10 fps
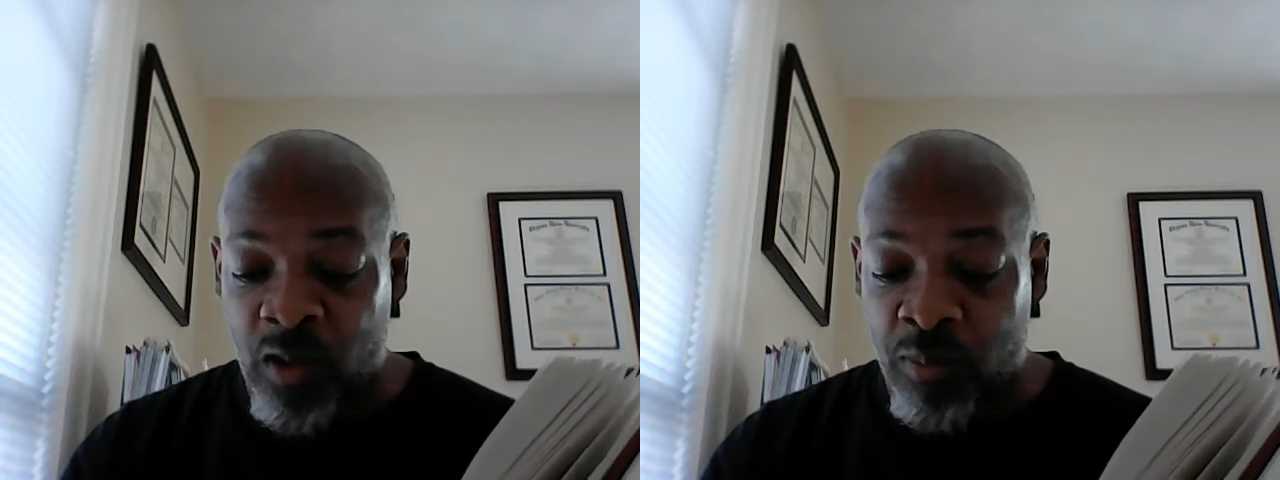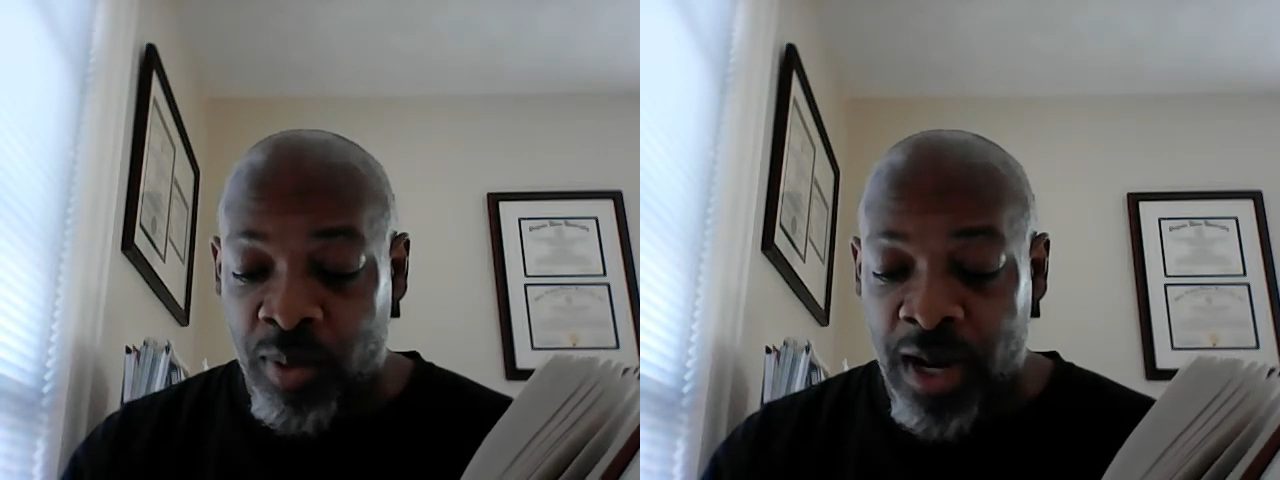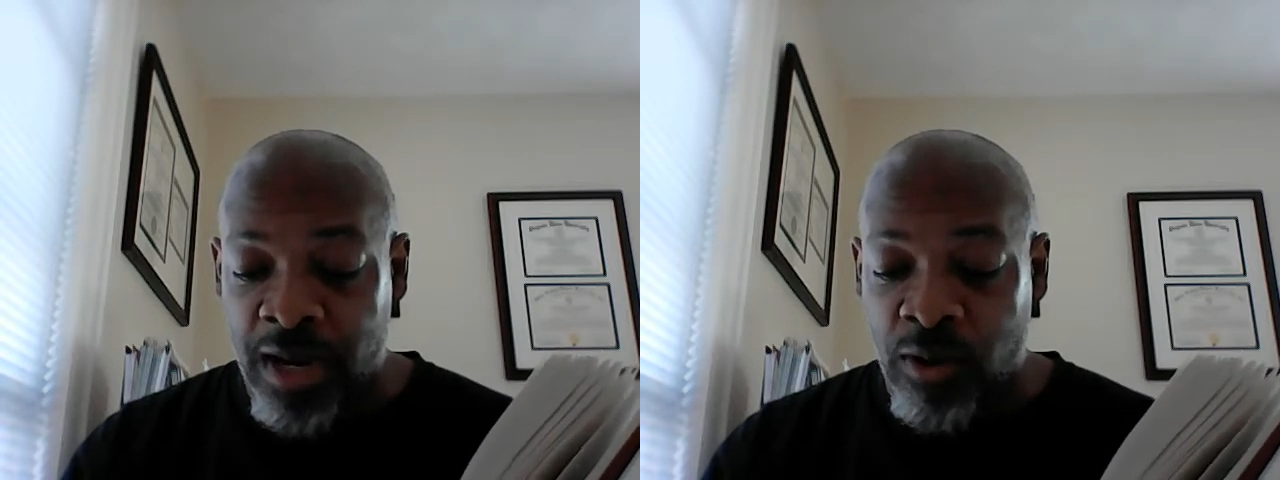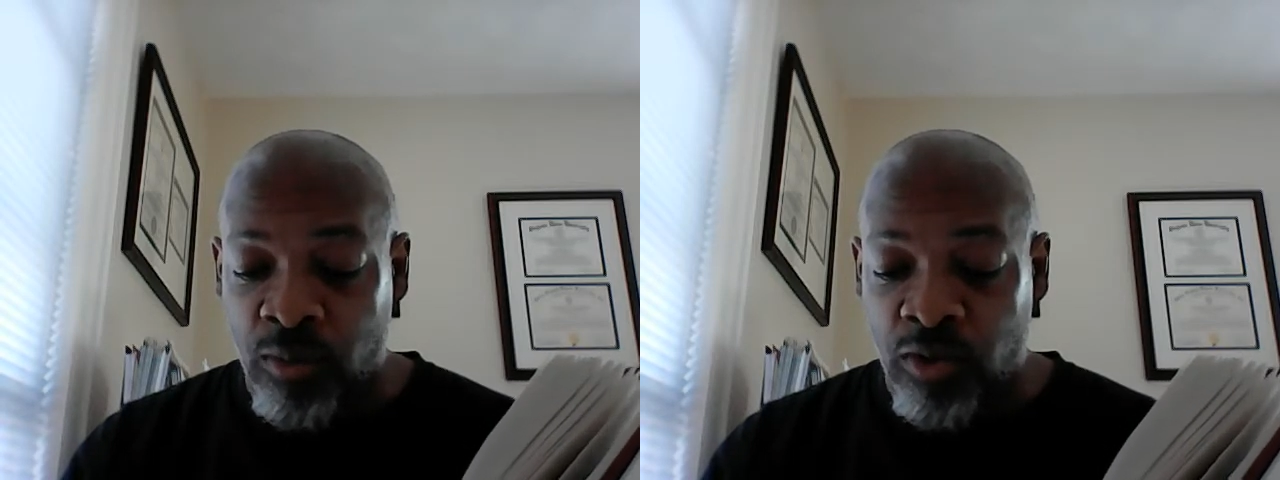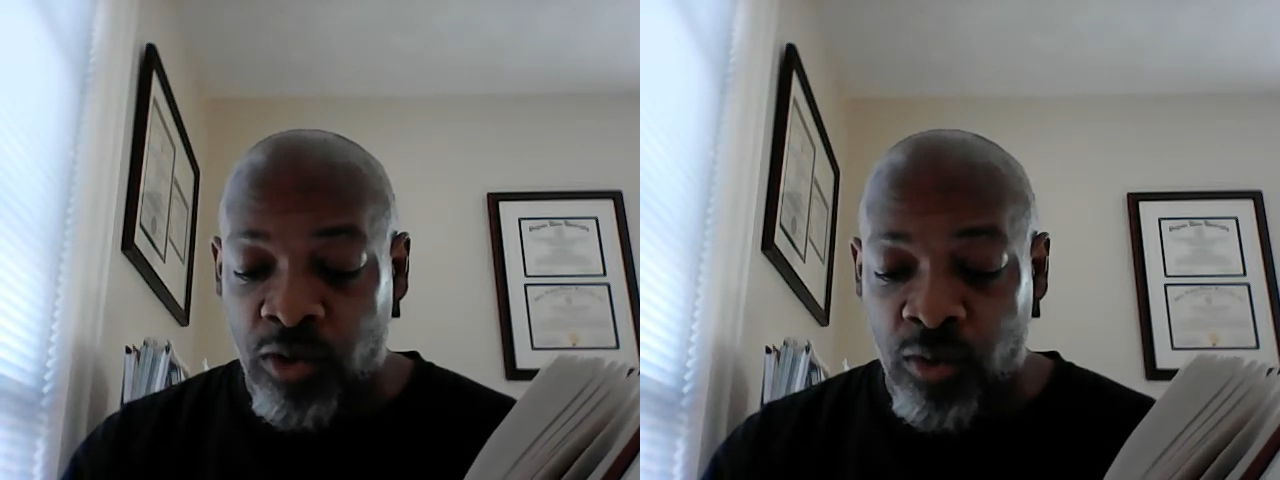
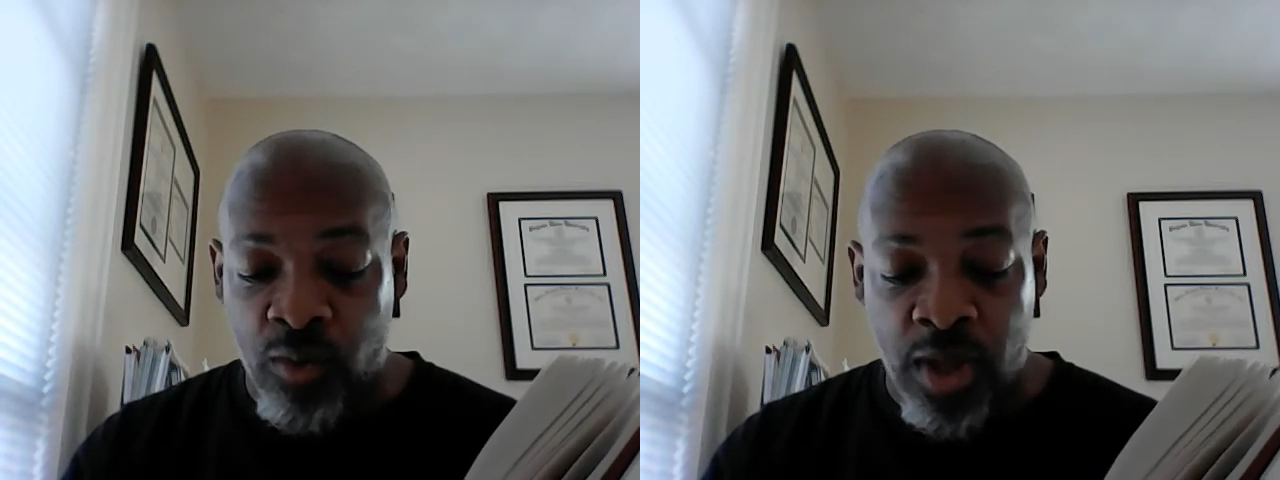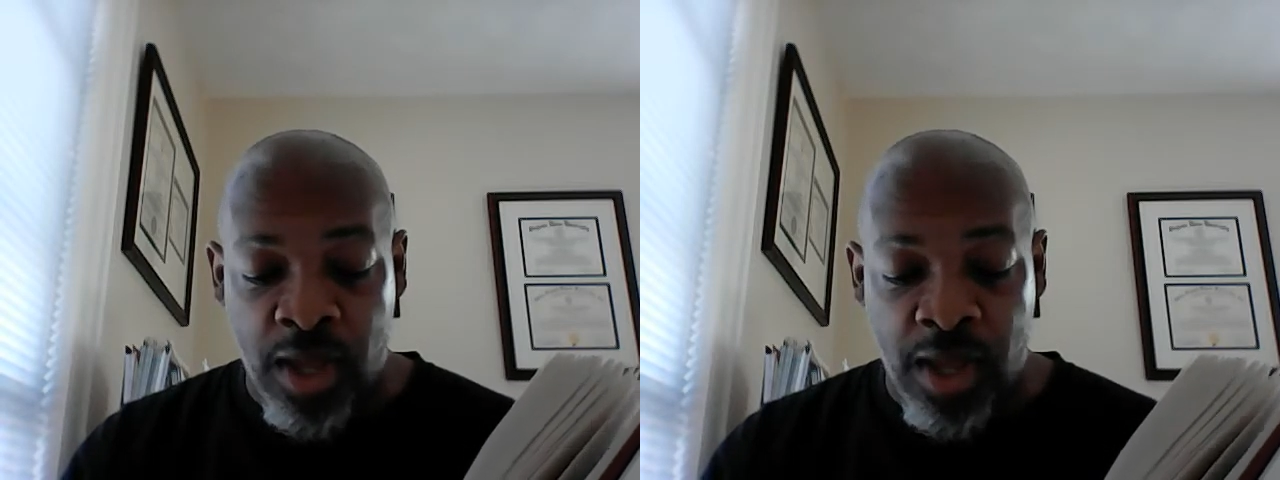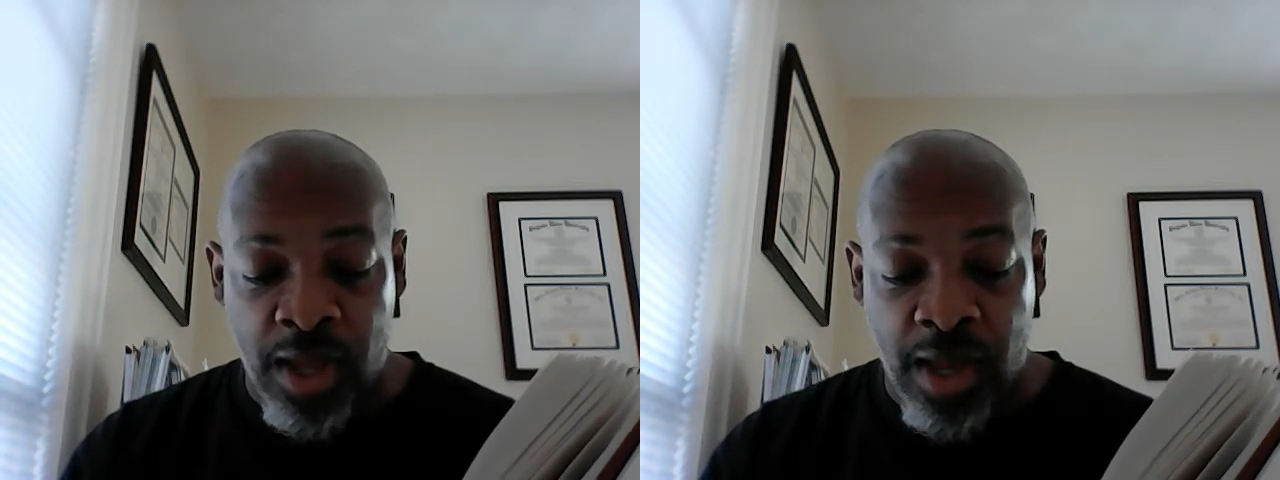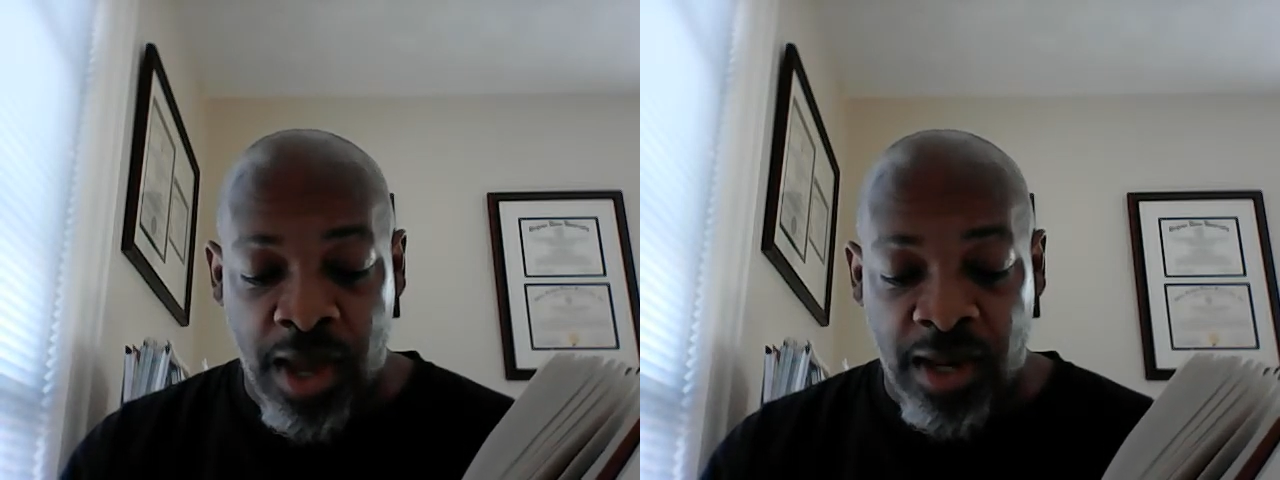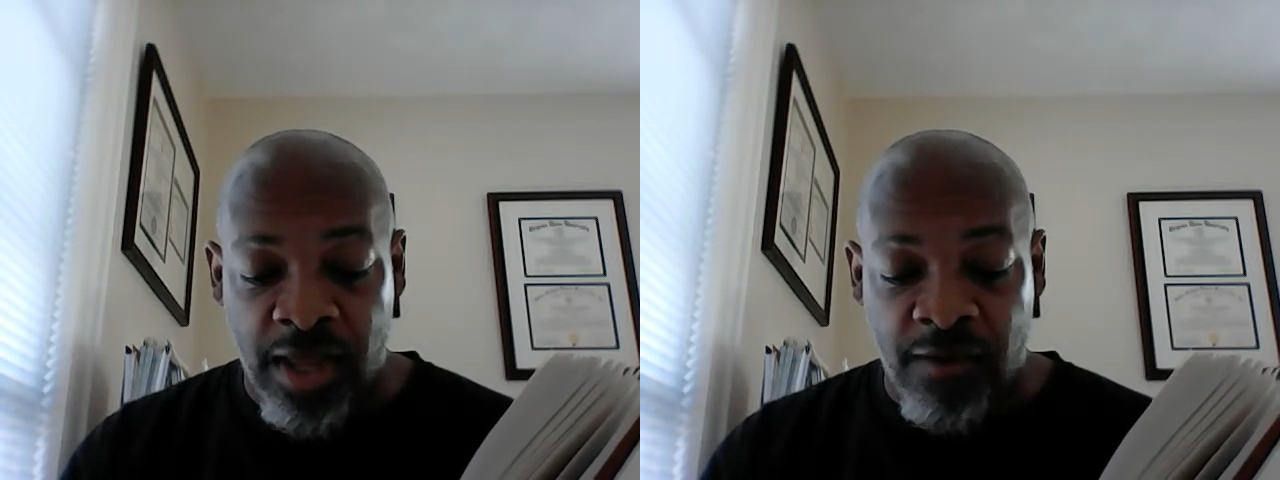Plato, too, had